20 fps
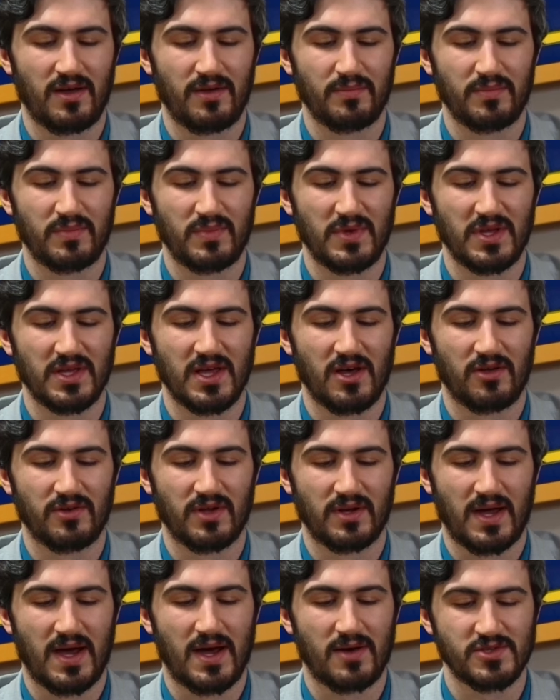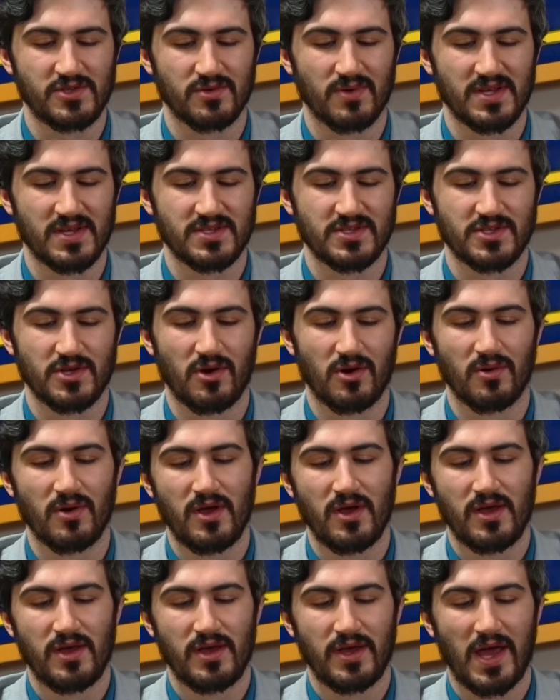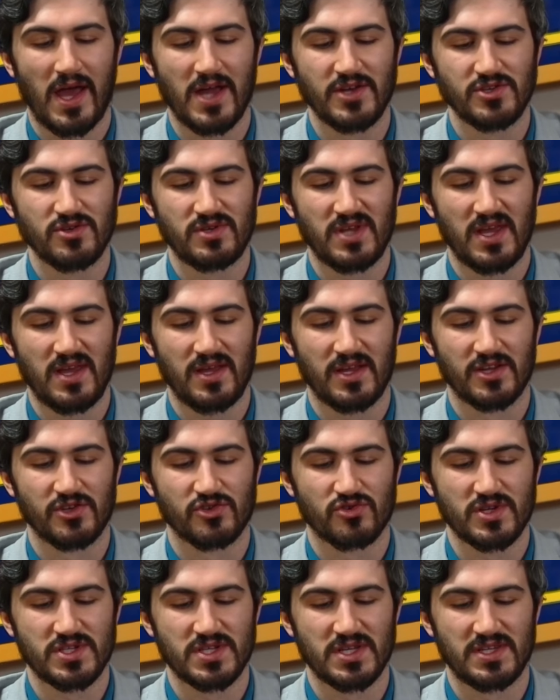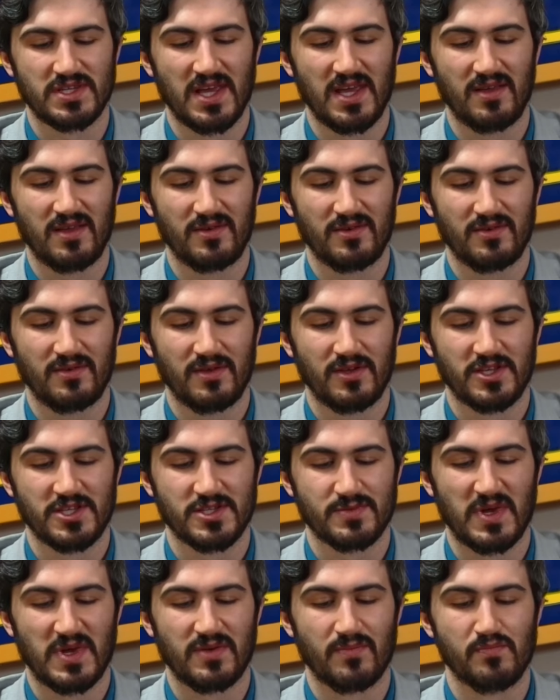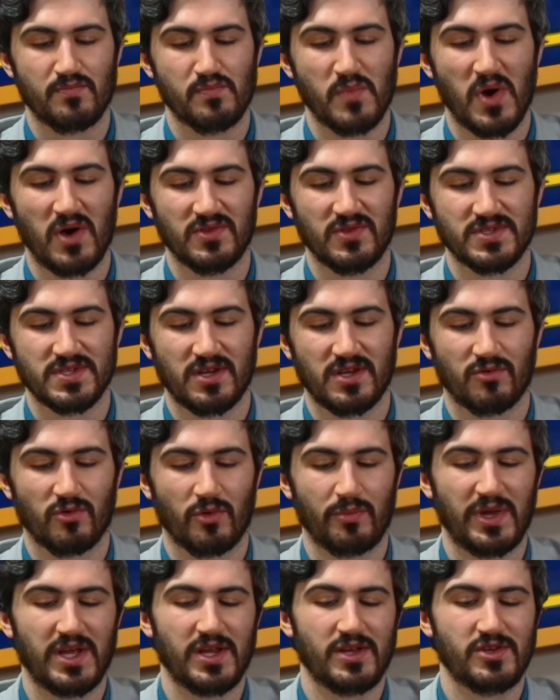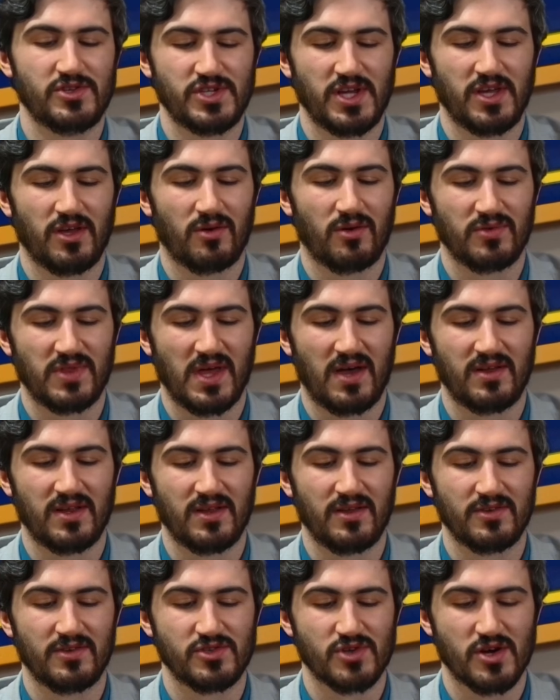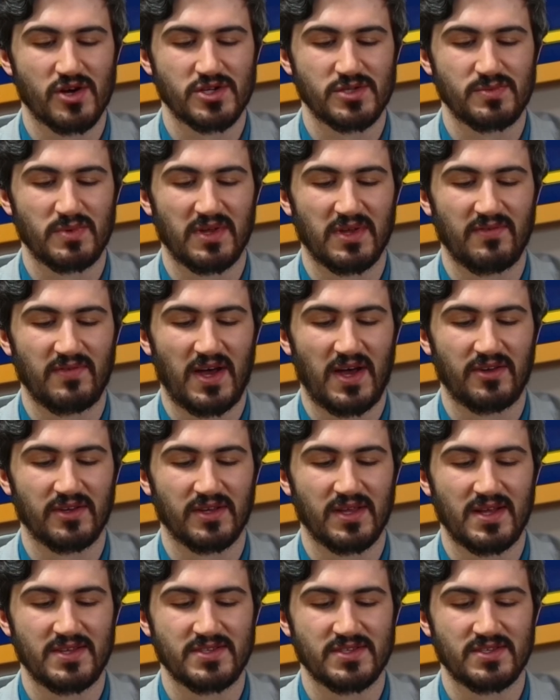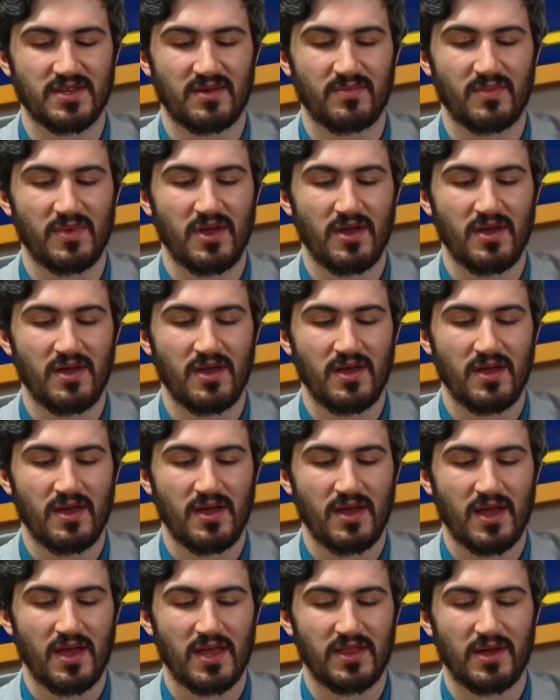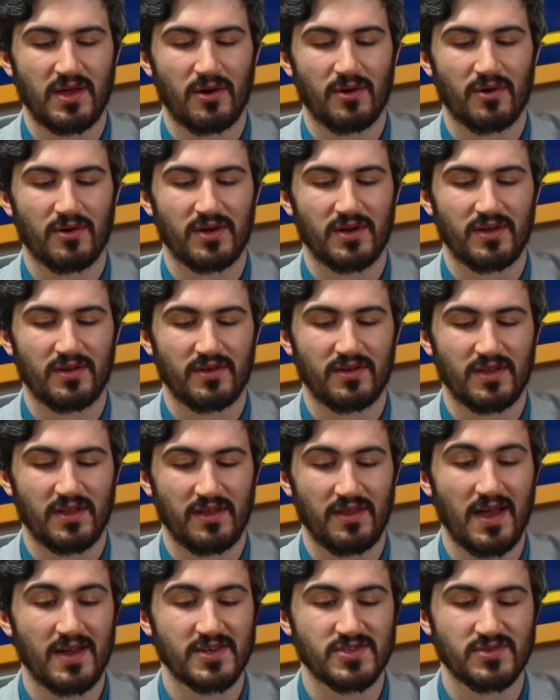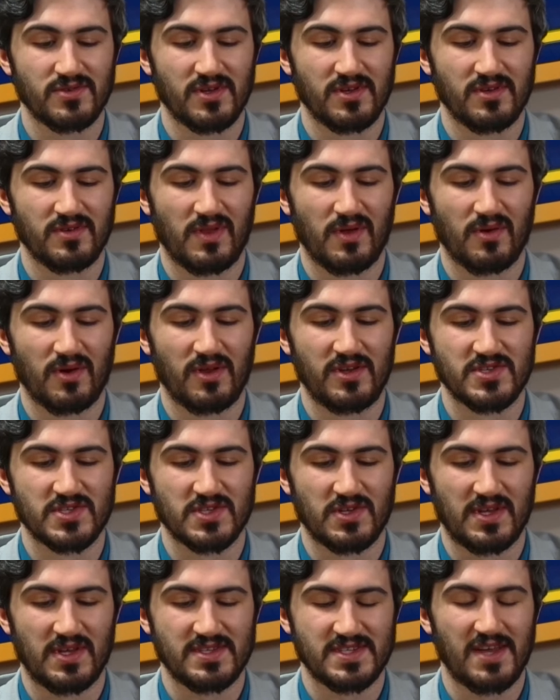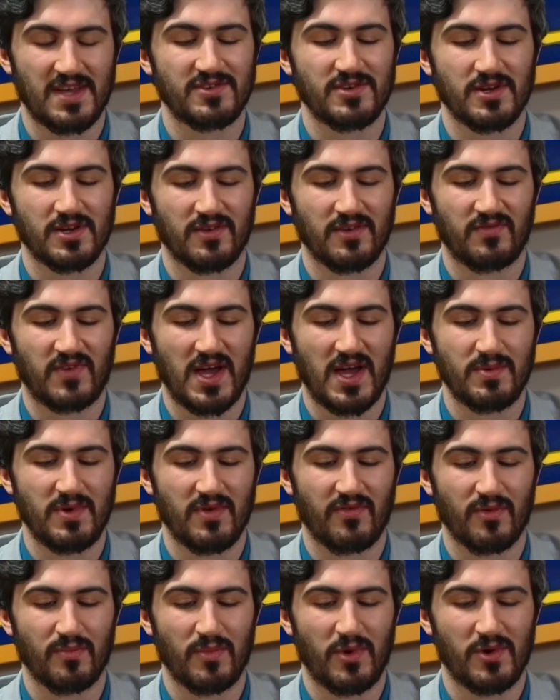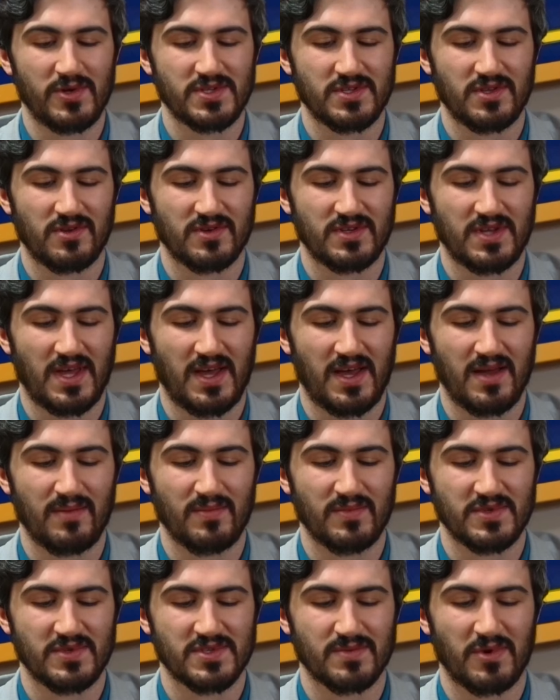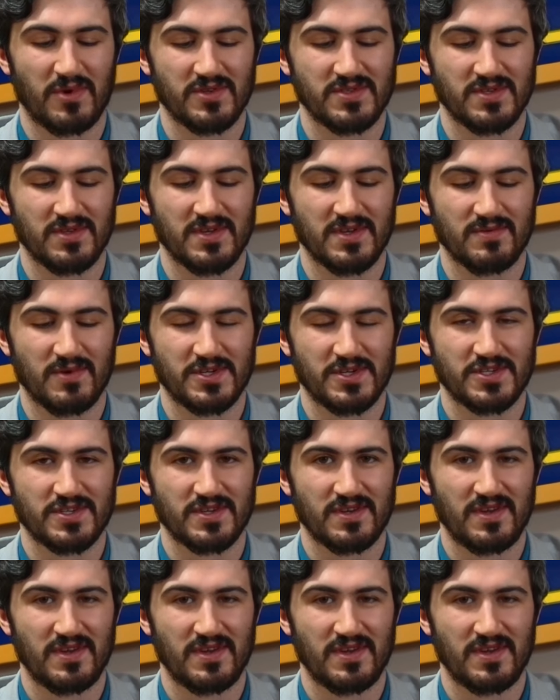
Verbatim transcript: being held on house arrest. So Andrew Tate and Tristan Tate spent months in a Romanian jail without any charges being filed against them. And they're in solitary confinement for most of their time, supposedly, which